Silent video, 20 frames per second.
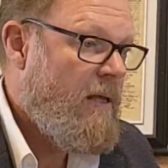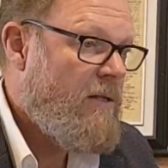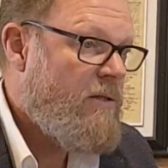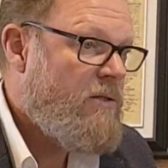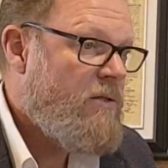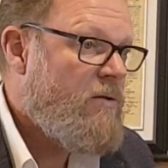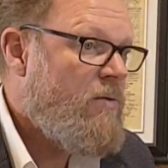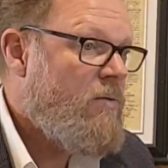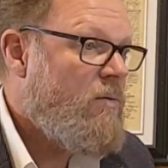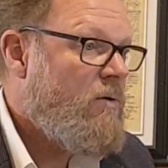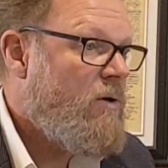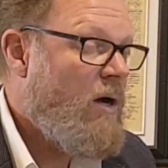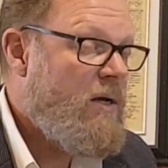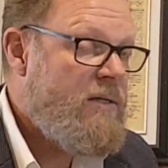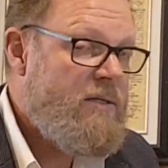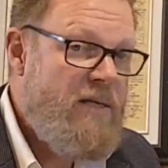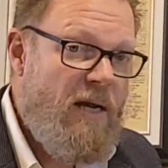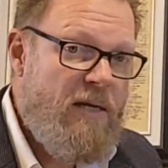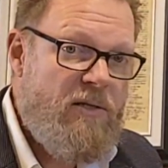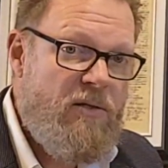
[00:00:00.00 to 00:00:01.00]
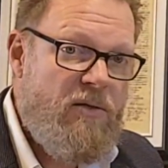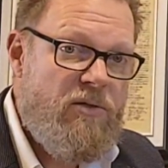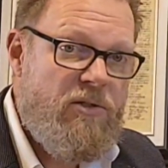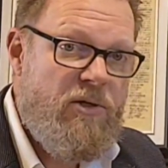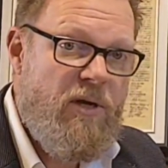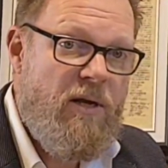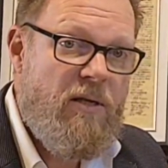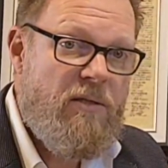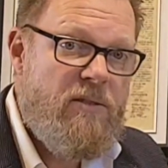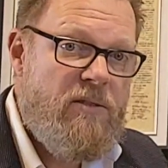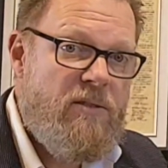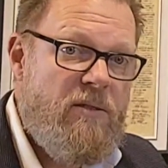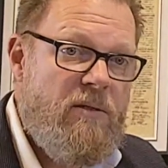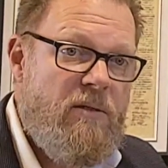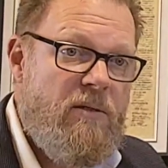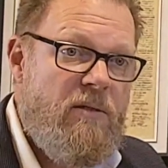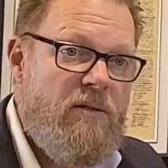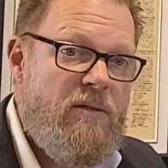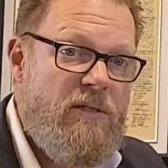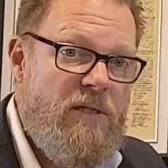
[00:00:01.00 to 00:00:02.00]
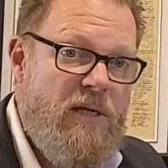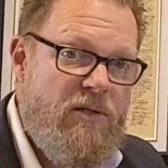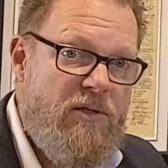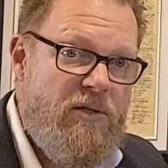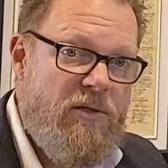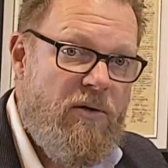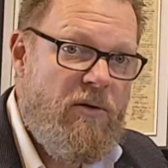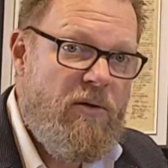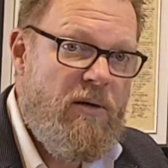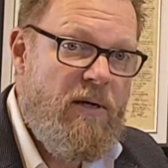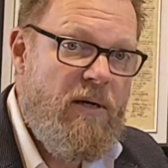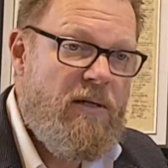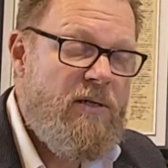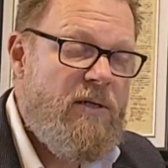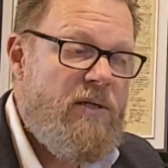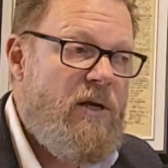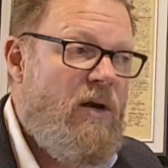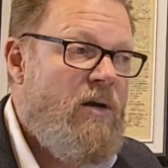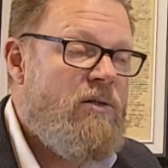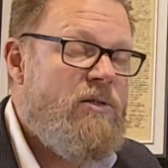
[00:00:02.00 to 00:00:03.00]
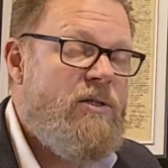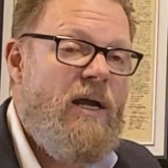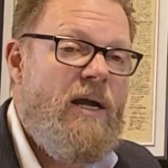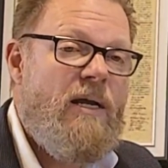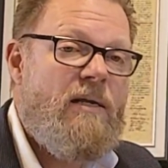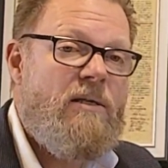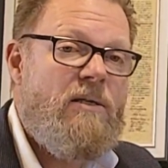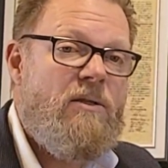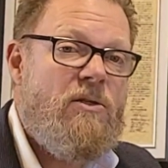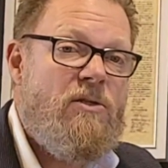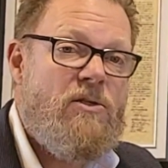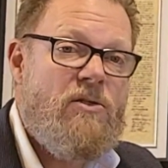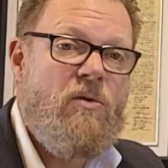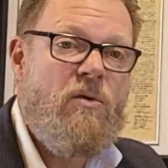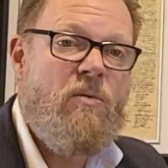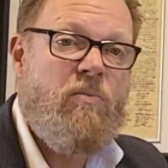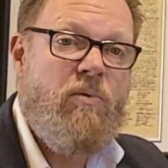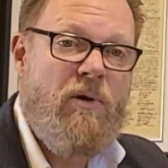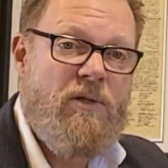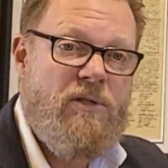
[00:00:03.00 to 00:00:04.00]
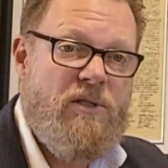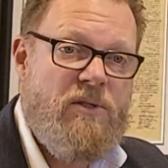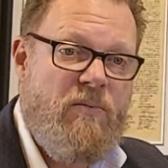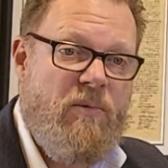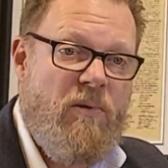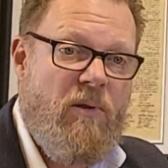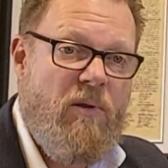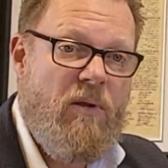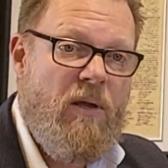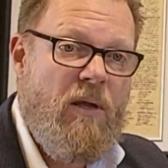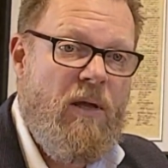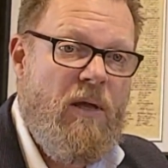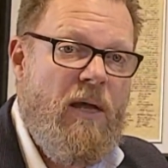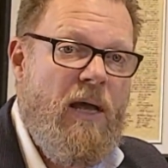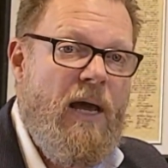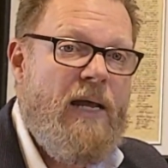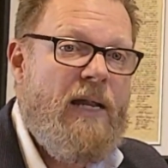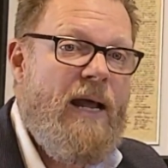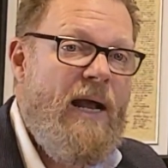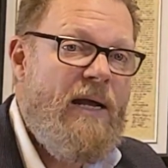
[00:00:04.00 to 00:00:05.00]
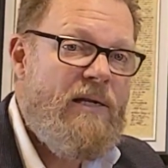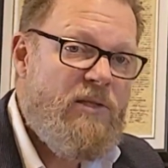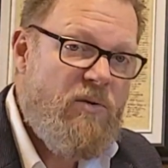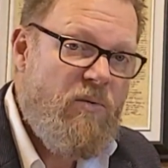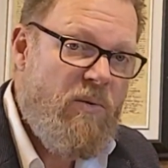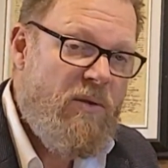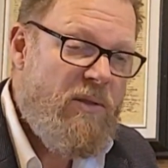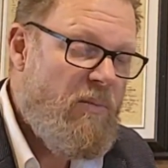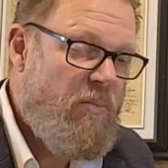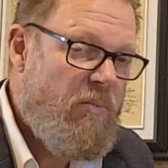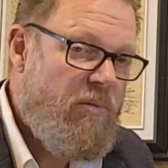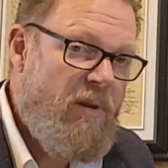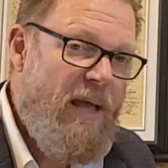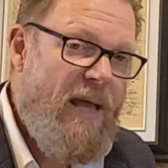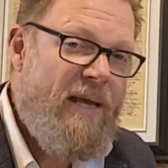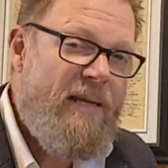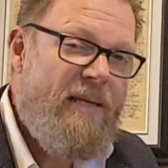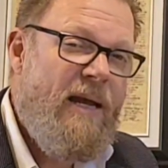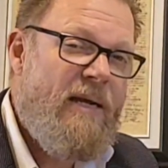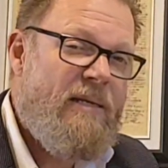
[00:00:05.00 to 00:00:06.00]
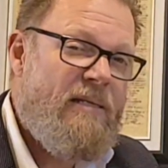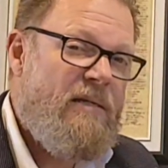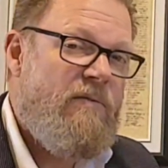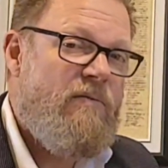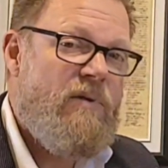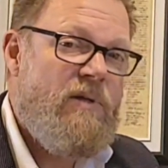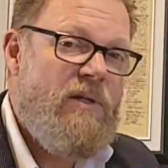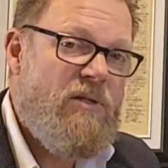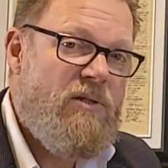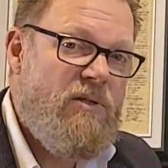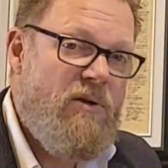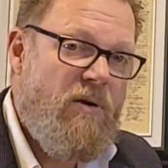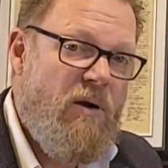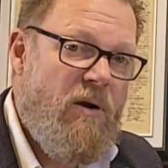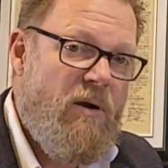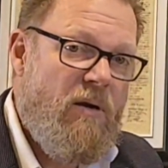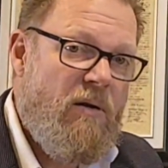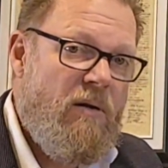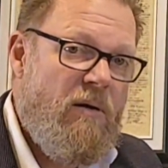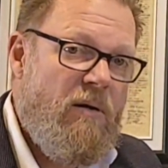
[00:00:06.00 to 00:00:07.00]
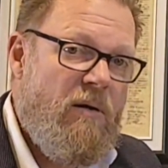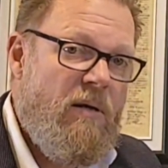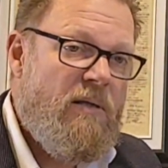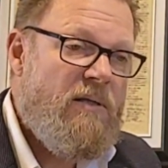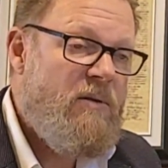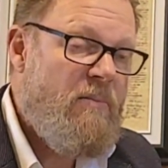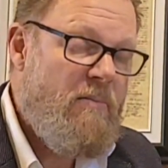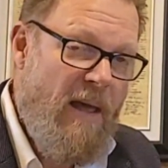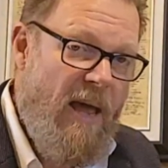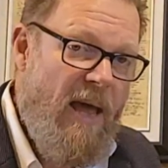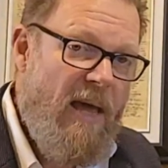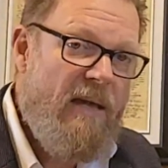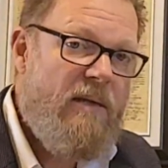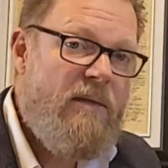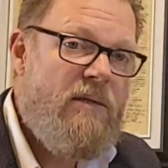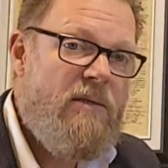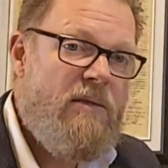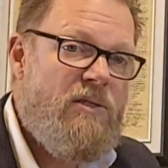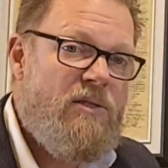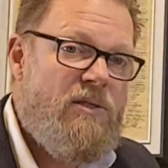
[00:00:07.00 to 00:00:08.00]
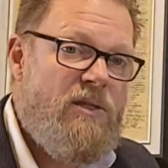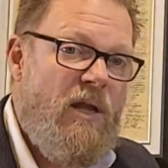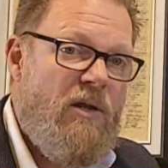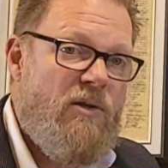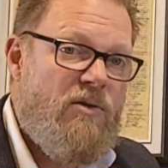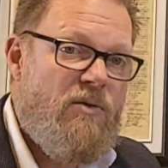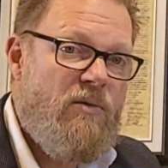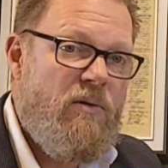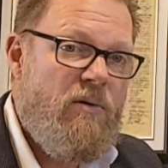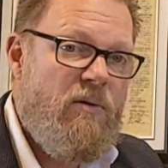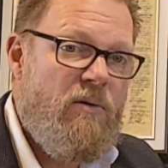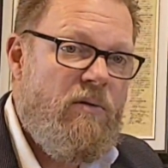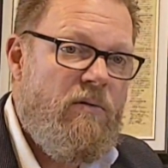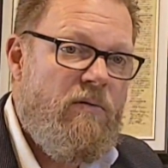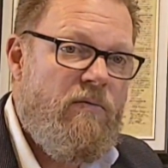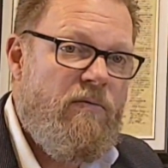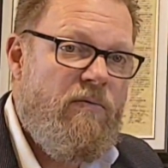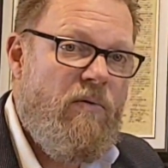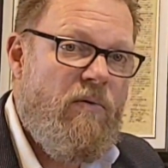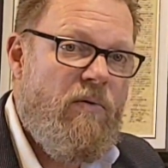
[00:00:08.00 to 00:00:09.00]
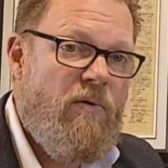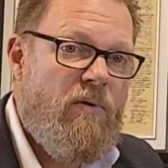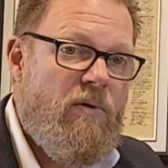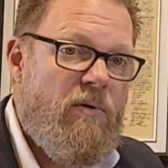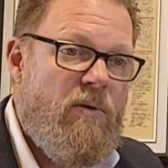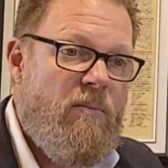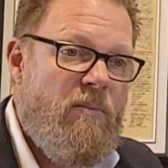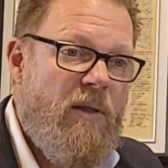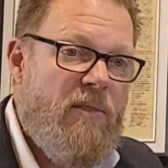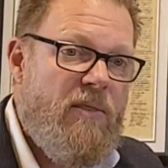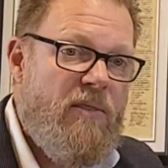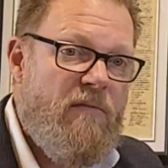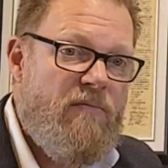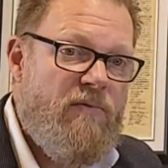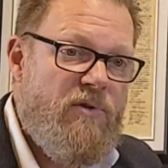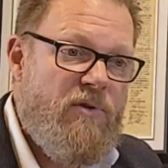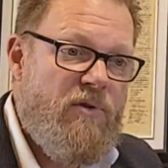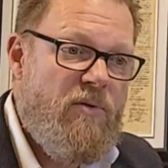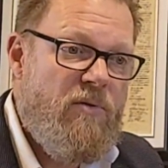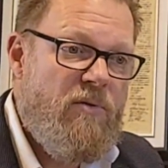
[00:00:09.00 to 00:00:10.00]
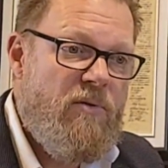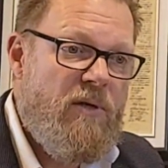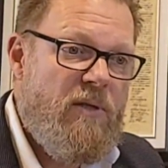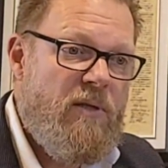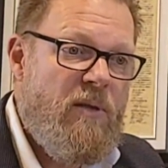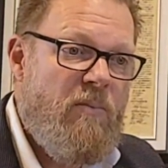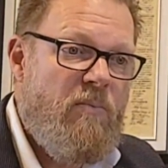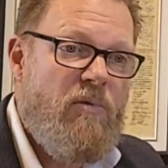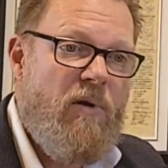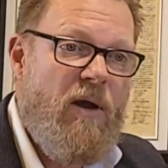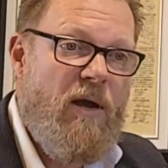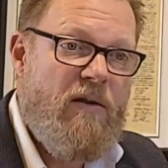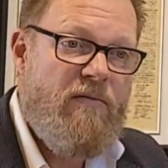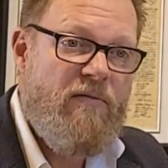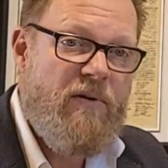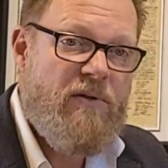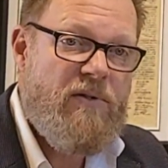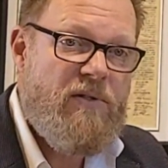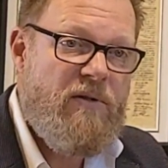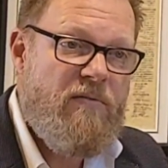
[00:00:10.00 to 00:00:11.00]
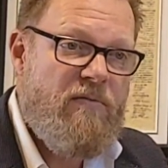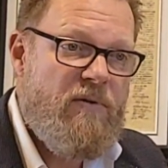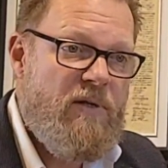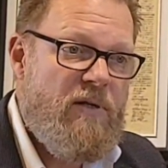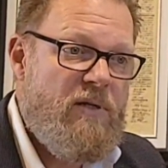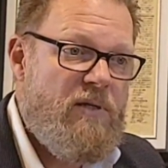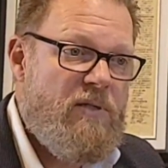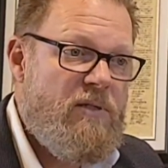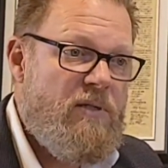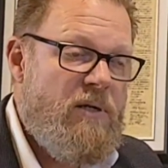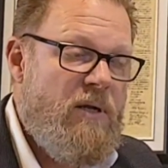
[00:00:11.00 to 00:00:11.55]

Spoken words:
To contact your child's teacher and to contact the school principal and ask what the planned activities are, demand the schedule for the month of June and the Pride festivities,